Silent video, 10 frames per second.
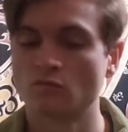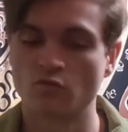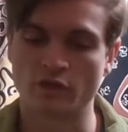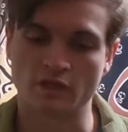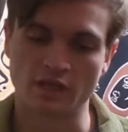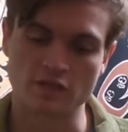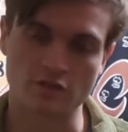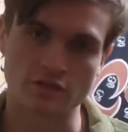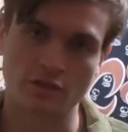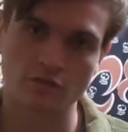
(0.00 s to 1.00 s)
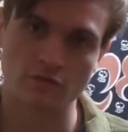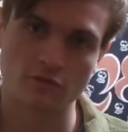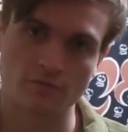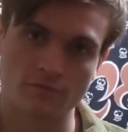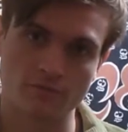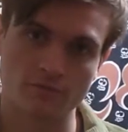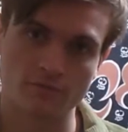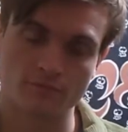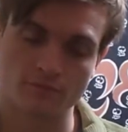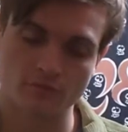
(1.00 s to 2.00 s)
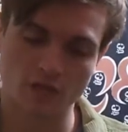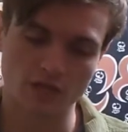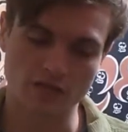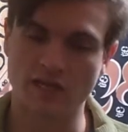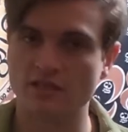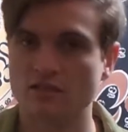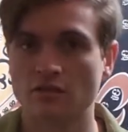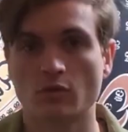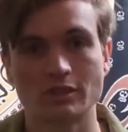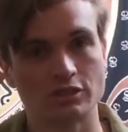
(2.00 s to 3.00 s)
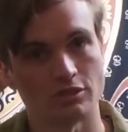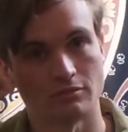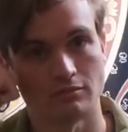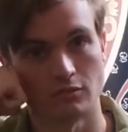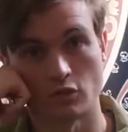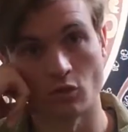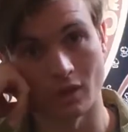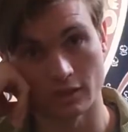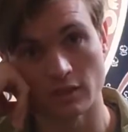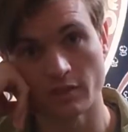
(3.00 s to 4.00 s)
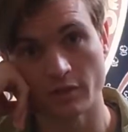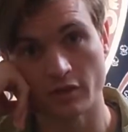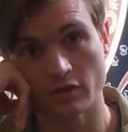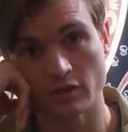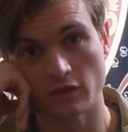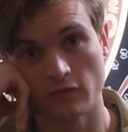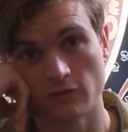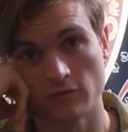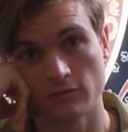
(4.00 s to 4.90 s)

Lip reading: Realize yourself, and then ask the question, do you want to limit yourself?